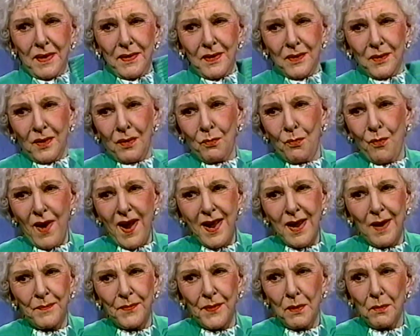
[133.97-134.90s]
you know, way
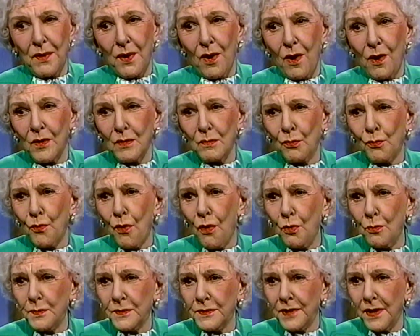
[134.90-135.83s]
up there where all the
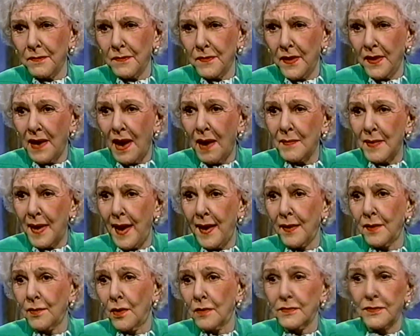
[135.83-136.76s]
ropes and everything. I'm
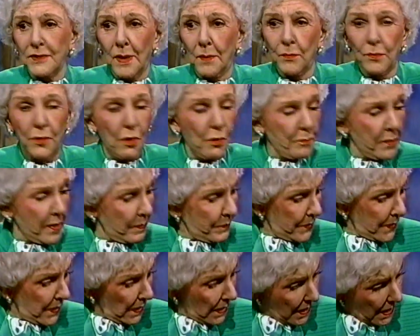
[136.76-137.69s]
hanging on some rope up
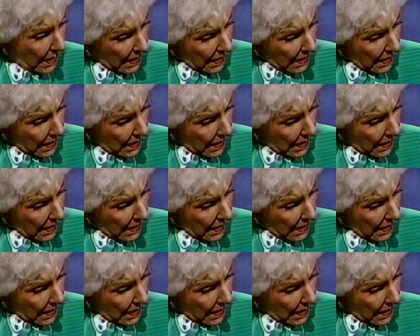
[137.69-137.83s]
there.